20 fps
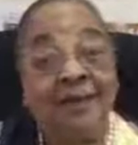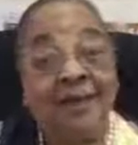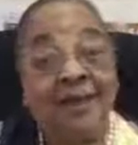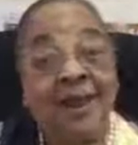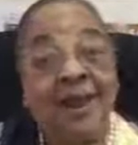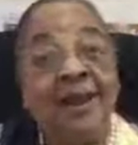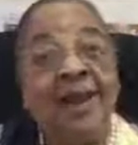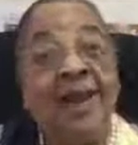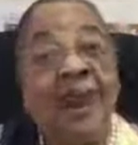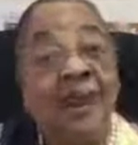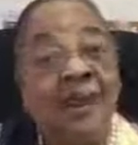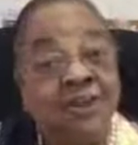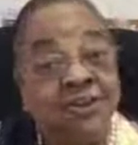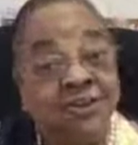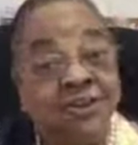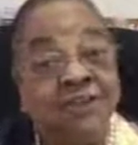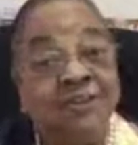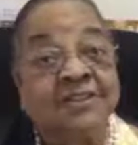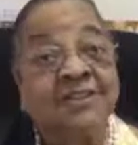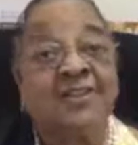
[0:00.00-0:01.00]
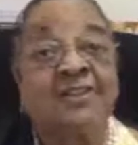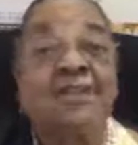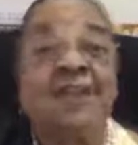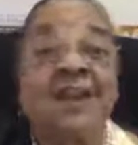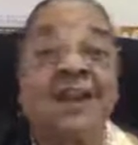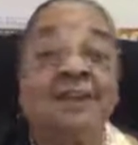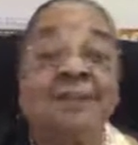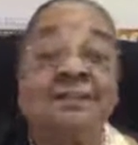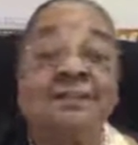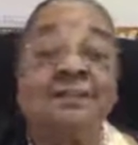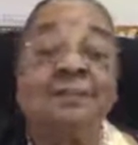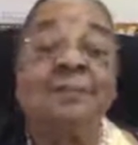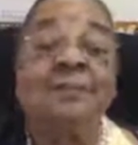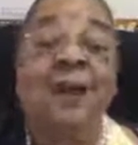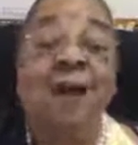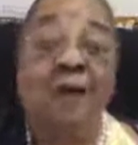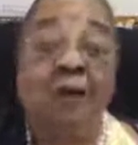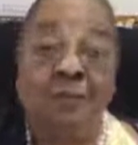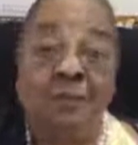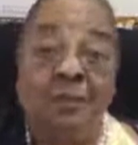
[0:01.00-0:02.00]
And then Jesus tells the
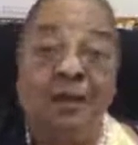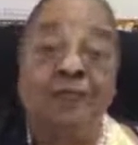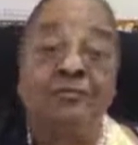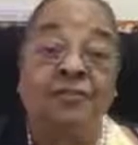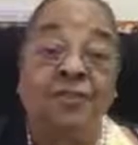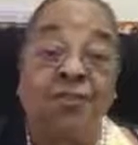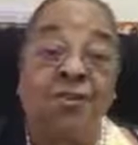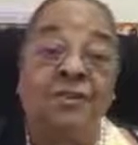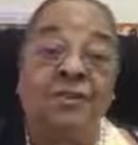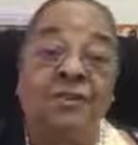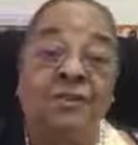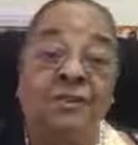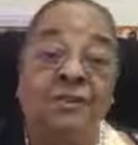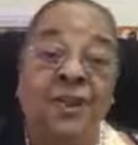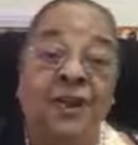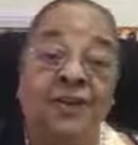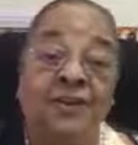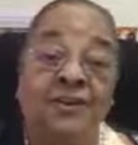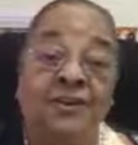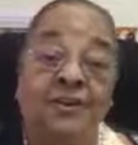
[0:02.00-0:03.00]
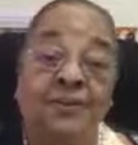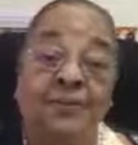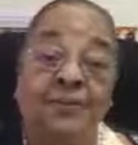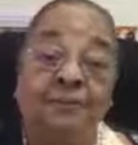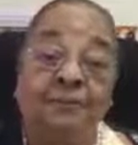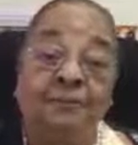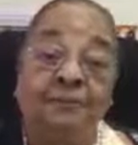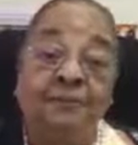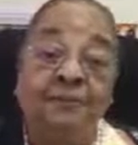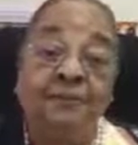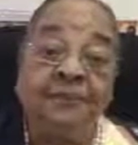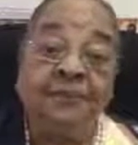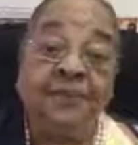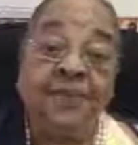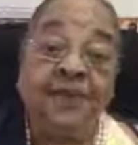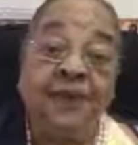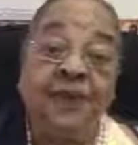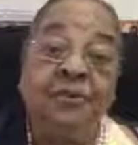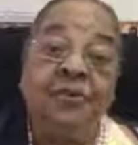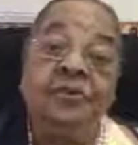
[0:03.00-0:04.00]
parable of the Good Samaritan.
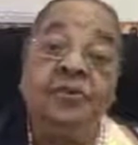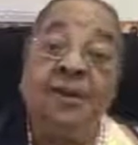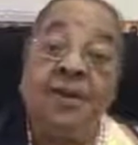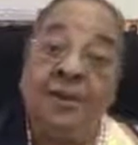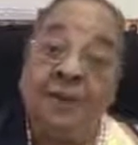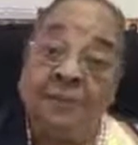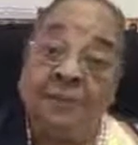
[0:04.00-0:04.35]
Read the